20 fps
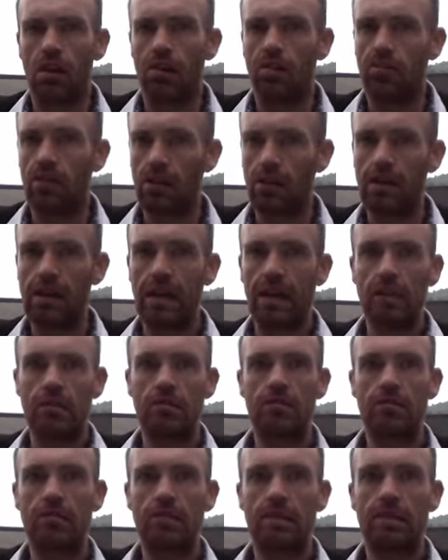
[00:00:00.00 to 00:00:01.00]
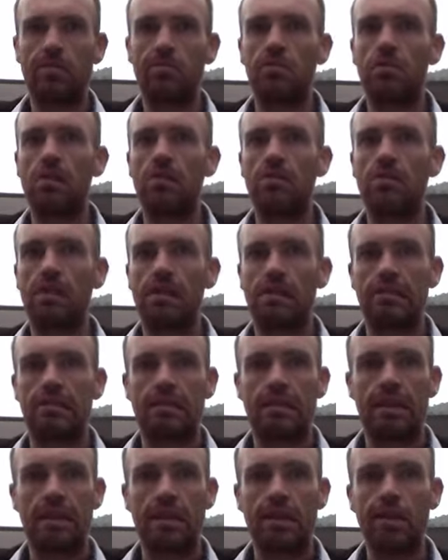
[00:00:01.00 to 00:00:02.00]
very interesting move
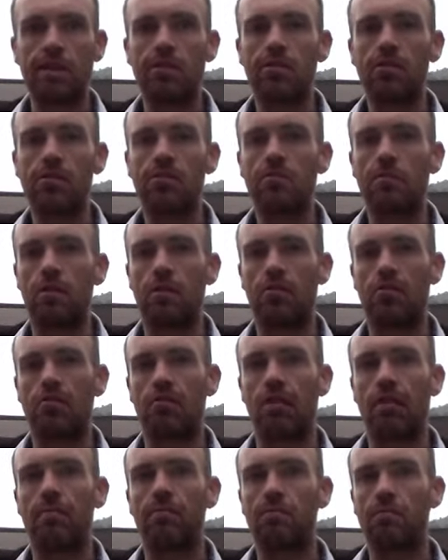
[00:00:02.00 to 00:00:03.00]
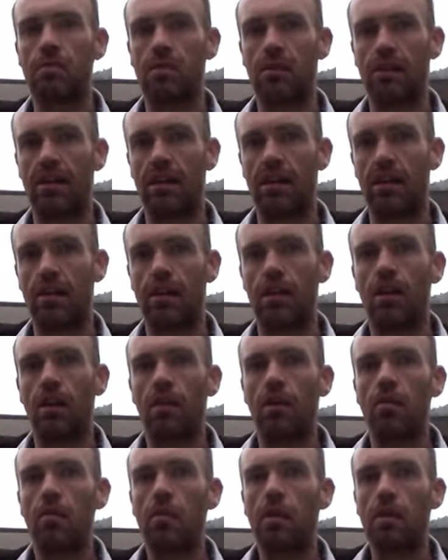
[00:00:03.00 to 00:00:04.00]
yesterday caused by Trump, but uh,
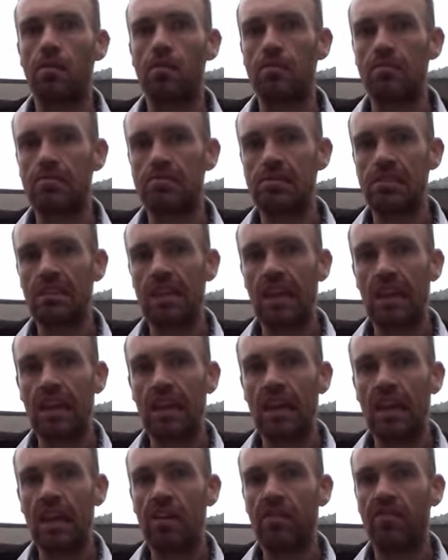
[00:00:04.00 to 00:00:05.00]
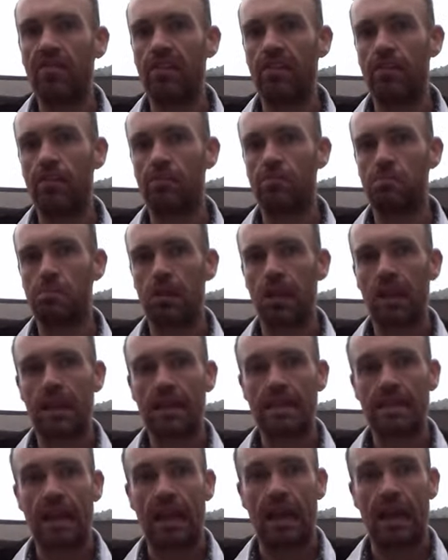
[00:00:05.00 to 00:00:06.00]
we will see if it
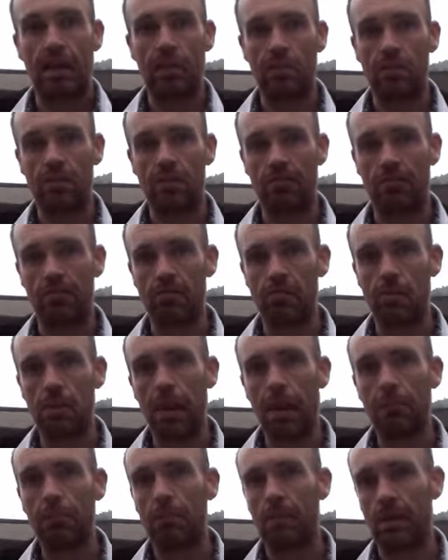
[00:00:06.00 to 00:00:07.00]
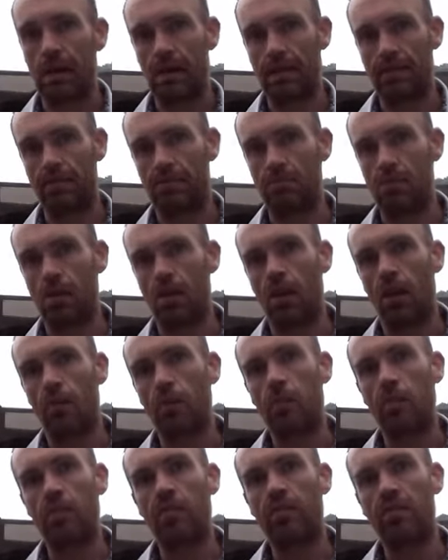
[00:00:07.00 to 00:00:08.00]
plays out. But remember,
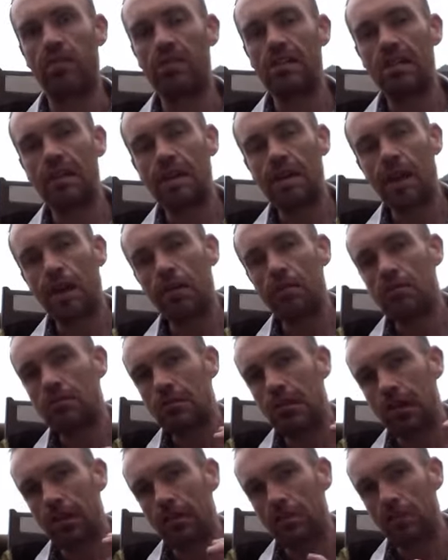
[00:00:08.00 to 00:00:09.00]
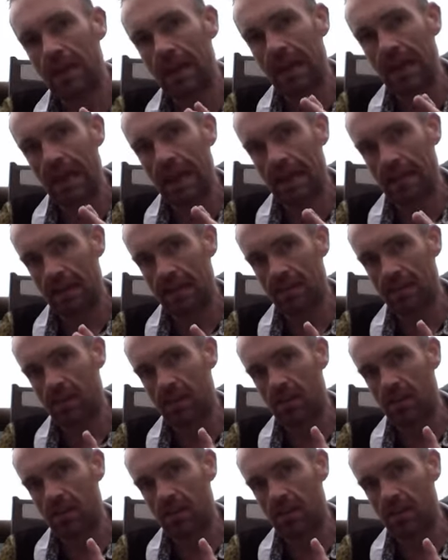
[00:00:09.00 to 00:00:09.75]
before you go jumping in,